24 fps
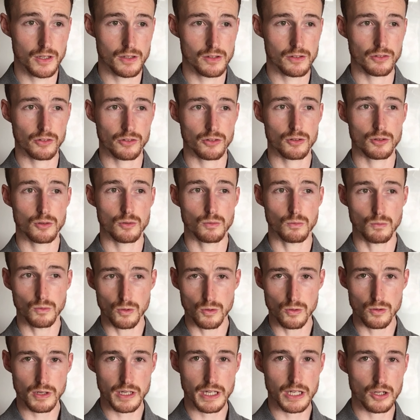So you're
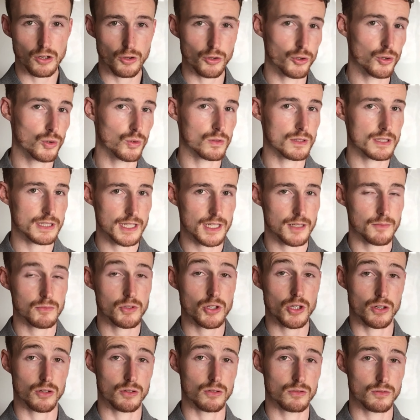walking on your
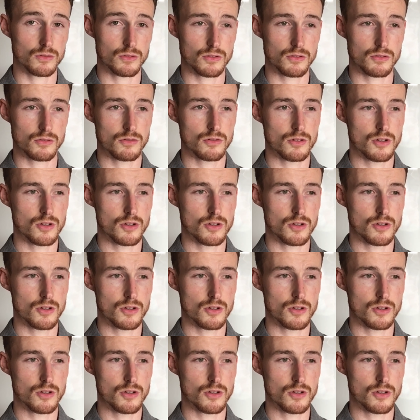tiptoes,